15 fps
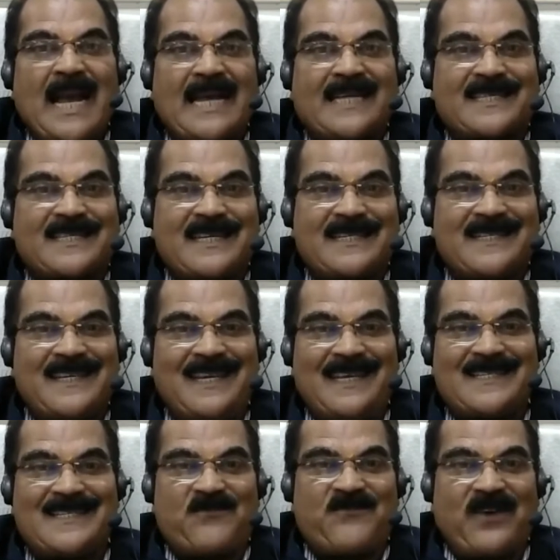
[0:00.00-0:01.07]
Ecstasy
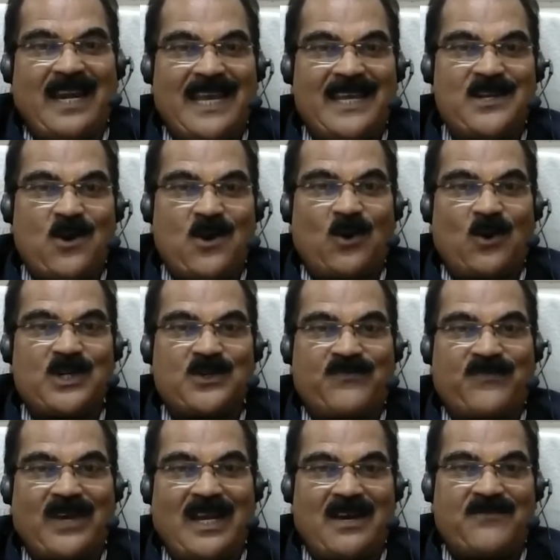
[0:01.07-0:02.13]
is a feeling you're going to
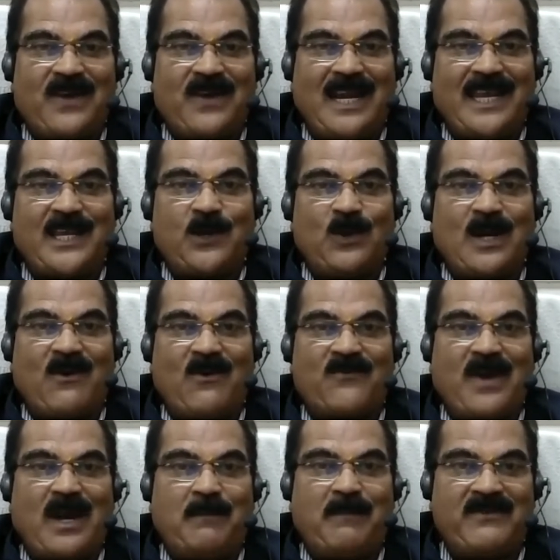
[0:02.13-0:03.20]
feel a feeling you never
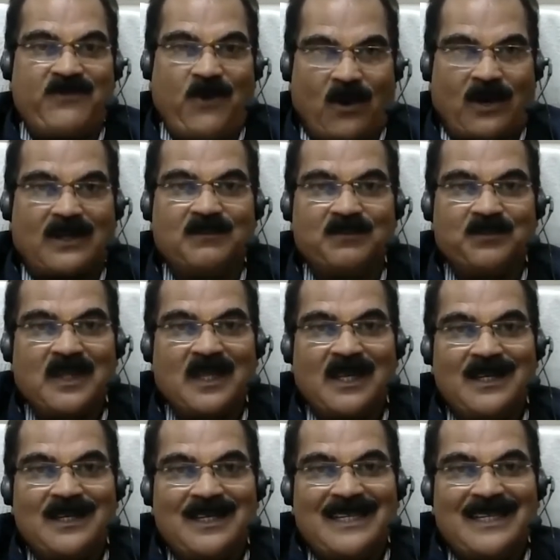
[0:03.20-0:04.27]
felt before.
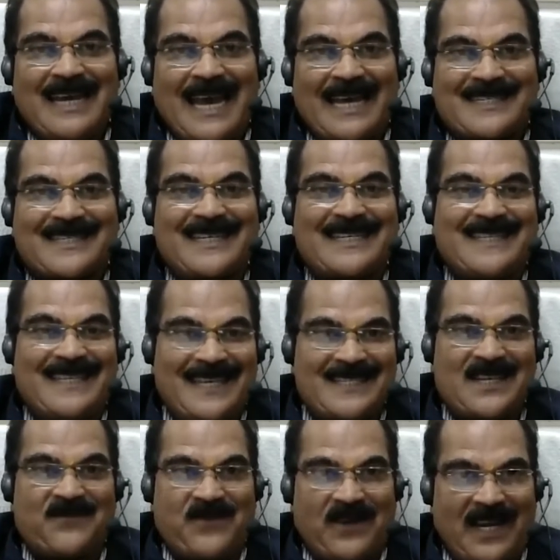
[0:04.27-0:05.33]
Ecstasy
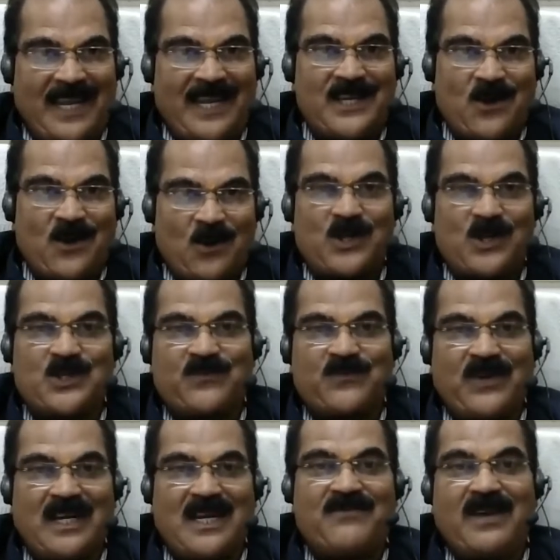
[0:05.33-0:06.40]
is a feeling you're going to
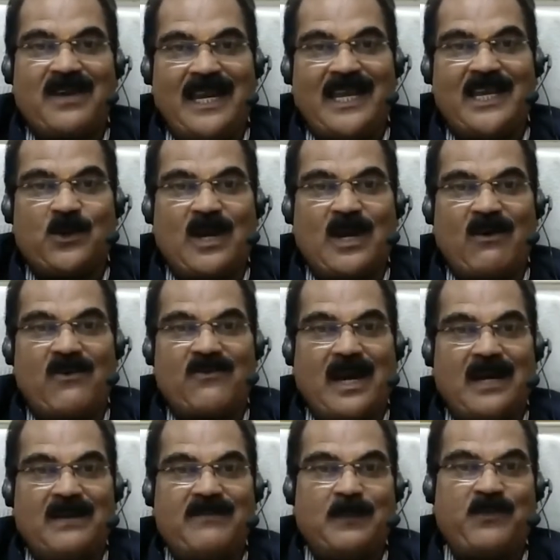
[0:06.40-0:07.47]
feel a feeling you never
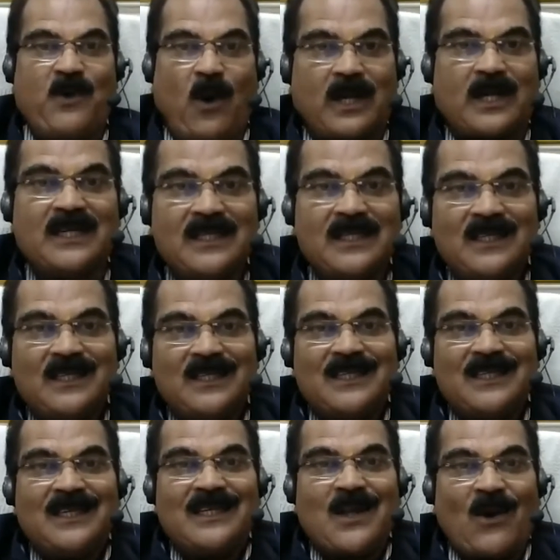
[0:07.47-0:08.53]
felt before.
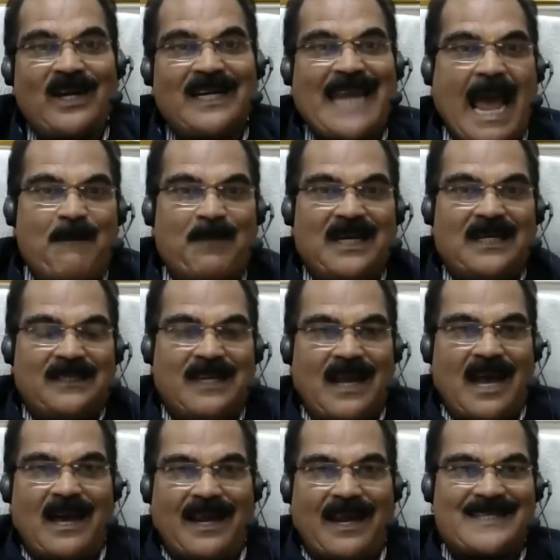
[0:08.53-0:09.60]
Now it happened,
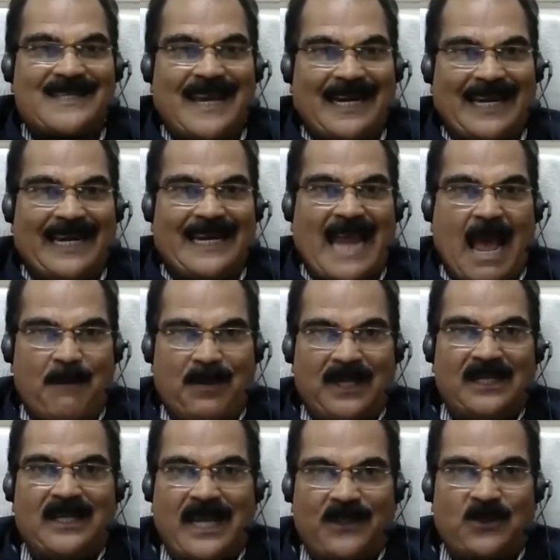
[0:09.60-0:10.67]
uh, recently it
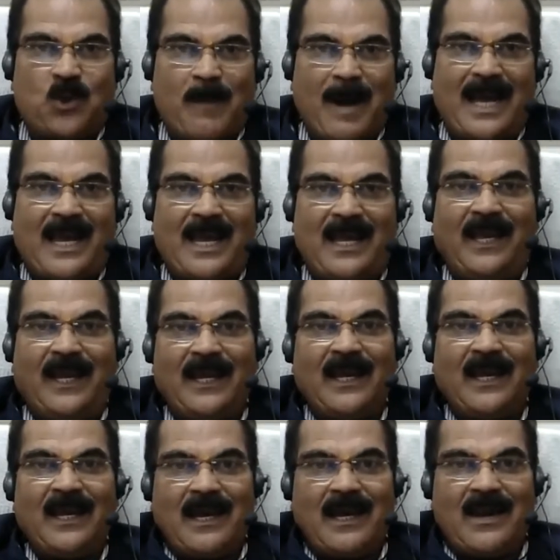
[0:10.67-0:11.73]
happened in Dubai
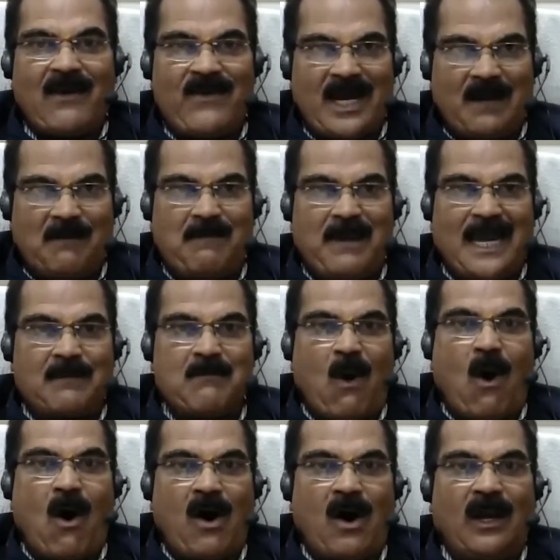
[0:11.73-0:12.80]
in a very big
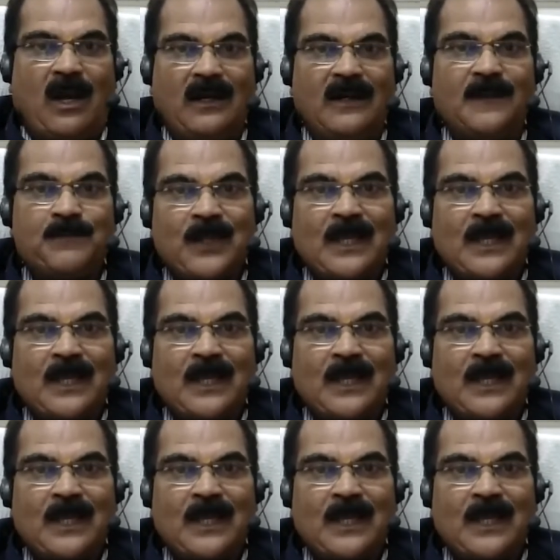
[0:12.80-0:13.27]
mall.